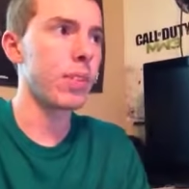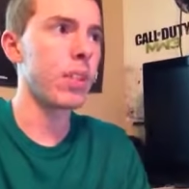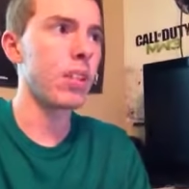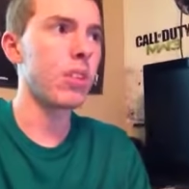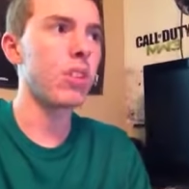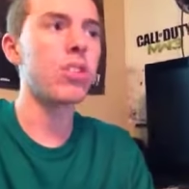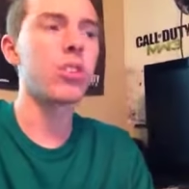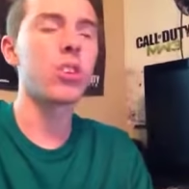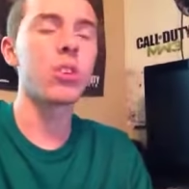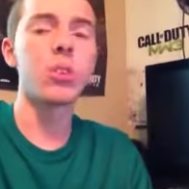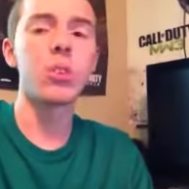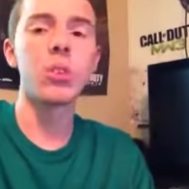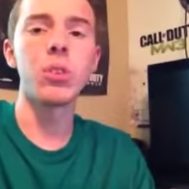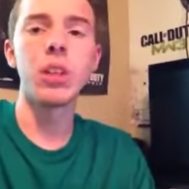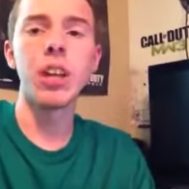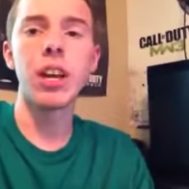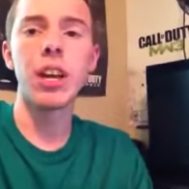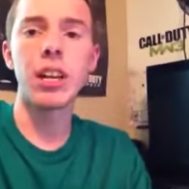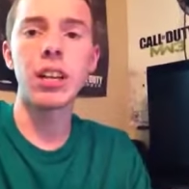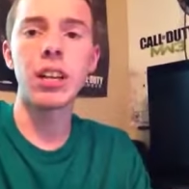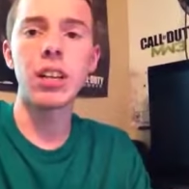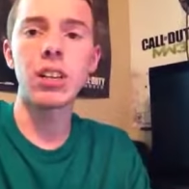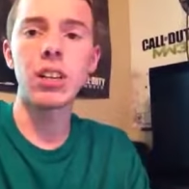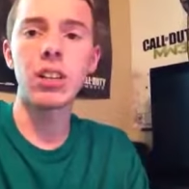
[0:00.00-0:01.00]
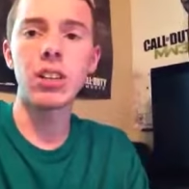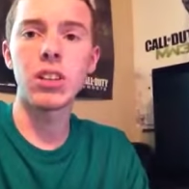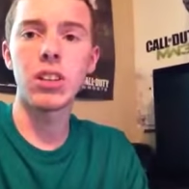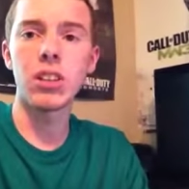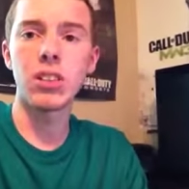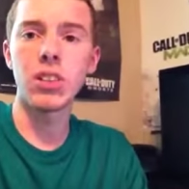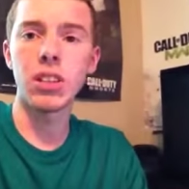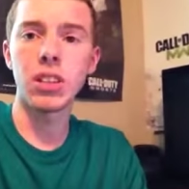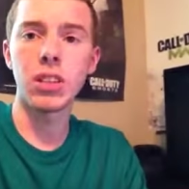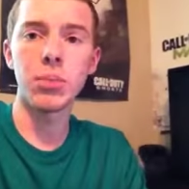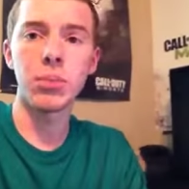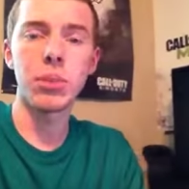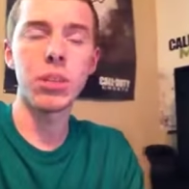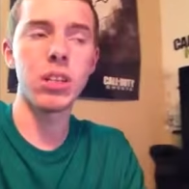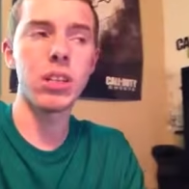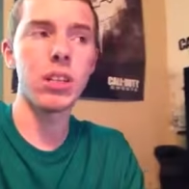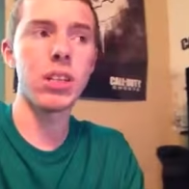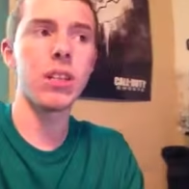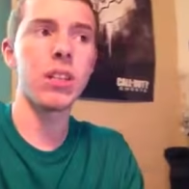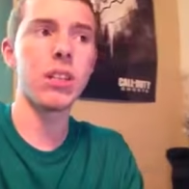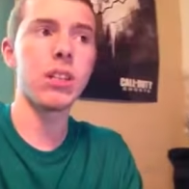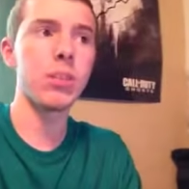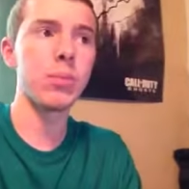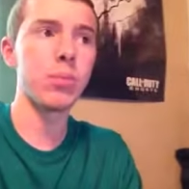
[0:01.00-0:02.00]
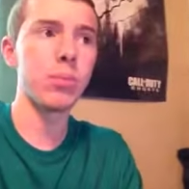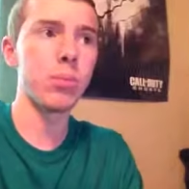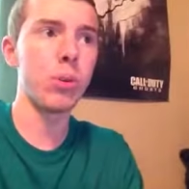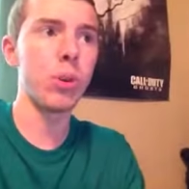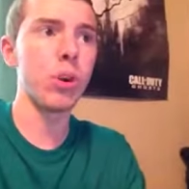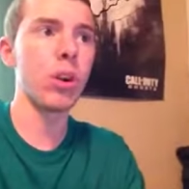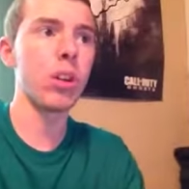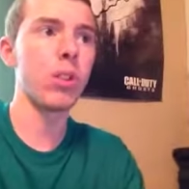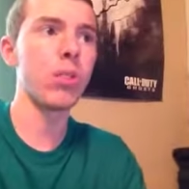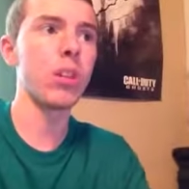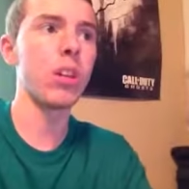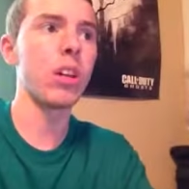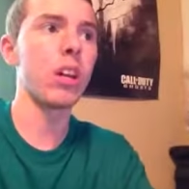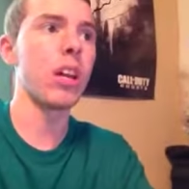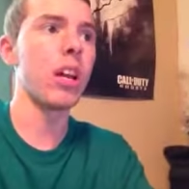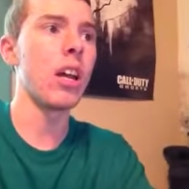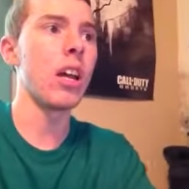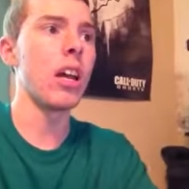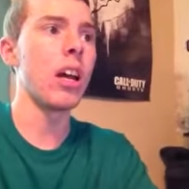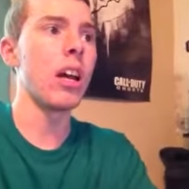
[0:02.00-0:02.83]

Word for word: so that is going to be part of it.